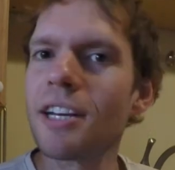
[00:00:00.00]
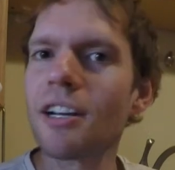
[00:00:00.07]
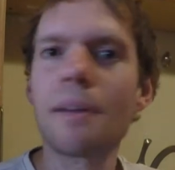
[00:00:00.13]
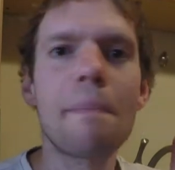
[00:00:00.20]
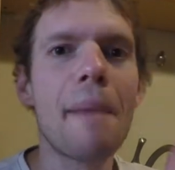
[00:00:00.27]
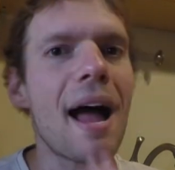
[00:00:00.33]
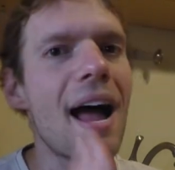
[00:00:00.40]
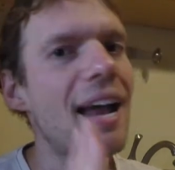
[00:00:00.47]
your
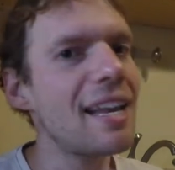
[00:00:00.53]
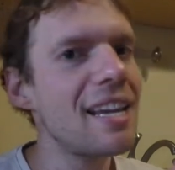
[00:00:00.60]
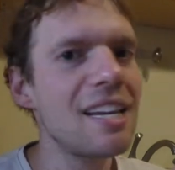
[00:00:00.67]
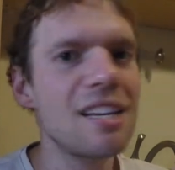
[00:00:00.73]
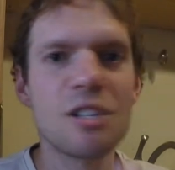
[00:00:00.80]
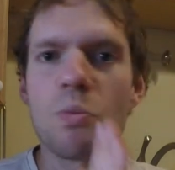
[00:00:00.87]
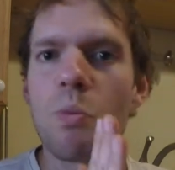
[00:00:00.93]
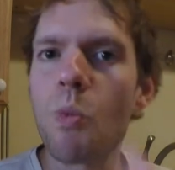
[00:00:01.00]
body
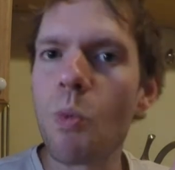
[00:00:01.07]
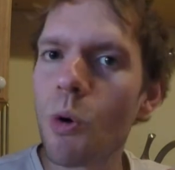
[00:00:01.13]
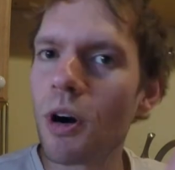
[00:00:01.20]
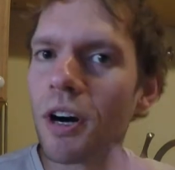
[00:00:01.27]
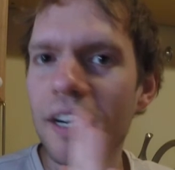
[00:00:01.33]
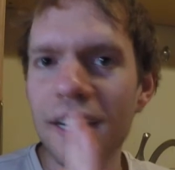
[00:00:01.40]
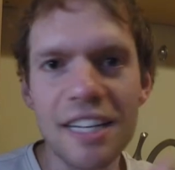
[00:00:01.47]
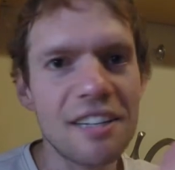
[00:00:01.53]
is
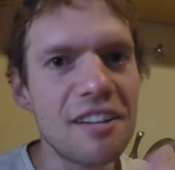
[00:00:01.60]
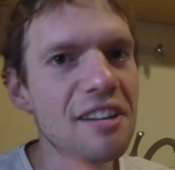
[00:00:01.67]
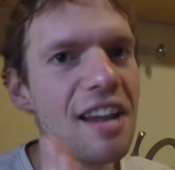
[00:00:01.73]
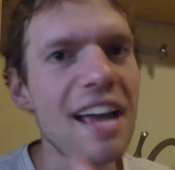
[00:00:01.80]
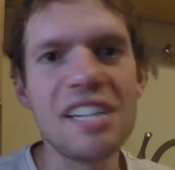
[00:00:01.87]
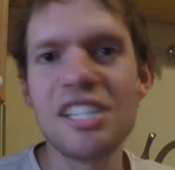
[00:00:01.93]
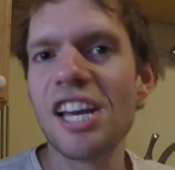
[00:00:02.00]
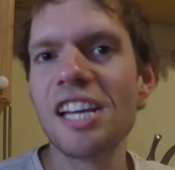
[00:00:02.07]
working to
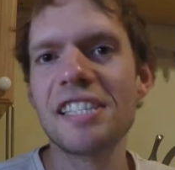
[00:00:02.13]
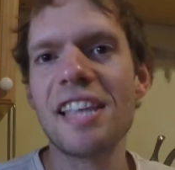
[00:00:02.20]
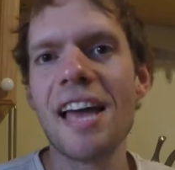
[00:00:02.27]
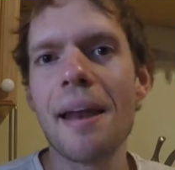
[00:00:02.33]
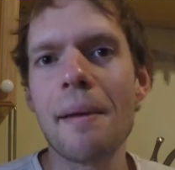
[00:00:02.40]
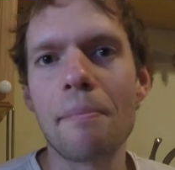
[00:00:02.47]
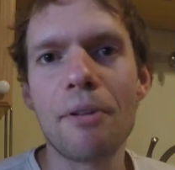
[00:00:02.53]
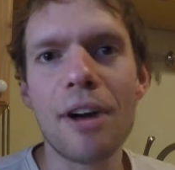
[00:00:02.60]
digest
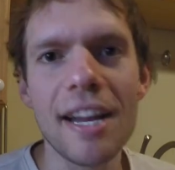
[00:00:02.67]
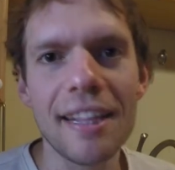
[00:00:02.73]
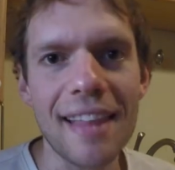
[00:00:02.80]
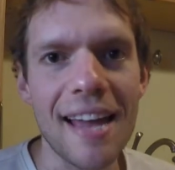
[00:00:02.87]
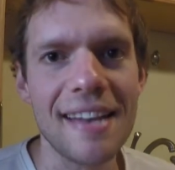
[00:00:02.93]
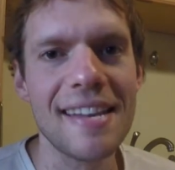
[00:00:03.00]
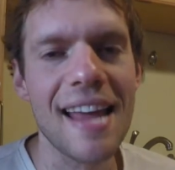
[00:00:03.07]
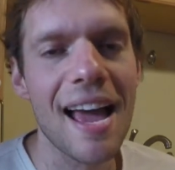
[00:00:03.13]
that and break
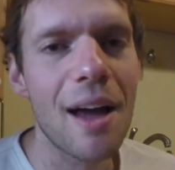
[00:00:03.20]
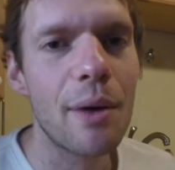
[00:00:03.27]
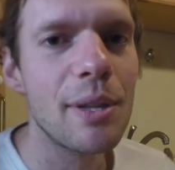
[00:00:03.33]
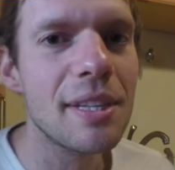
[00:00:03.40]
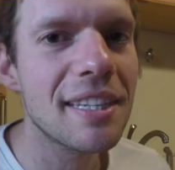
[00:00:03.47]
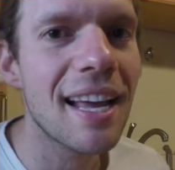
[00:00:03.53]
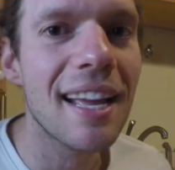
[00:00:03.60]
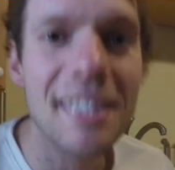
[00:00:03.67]
that down.
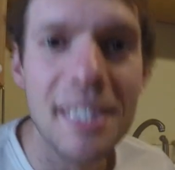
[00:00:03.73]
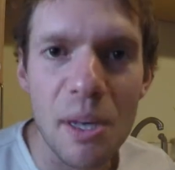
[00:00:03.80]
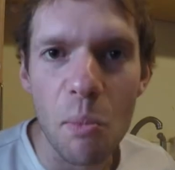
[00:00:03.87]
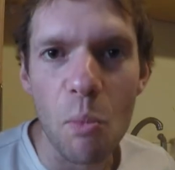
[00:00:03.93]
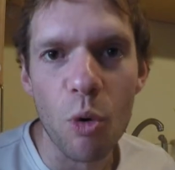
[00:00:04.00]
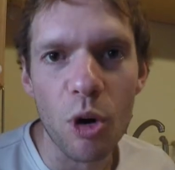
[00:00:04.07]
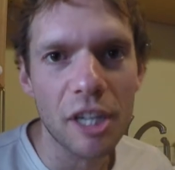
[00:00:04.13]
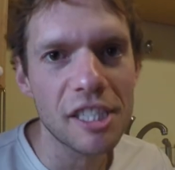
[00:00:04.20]
It's got
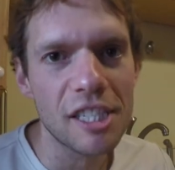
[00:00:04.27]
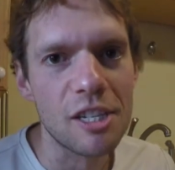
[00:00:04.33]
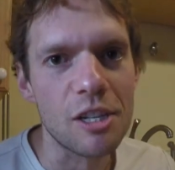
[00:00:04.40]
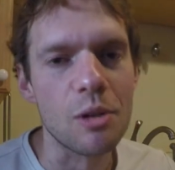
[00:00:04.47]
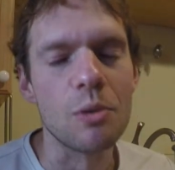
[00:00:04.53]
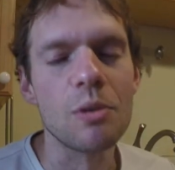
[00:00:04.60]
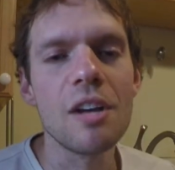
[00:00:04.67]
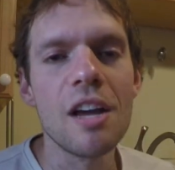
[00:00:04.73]
some work to
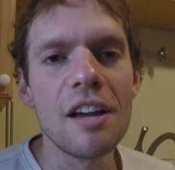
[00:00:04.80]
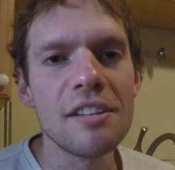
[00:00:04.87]
do.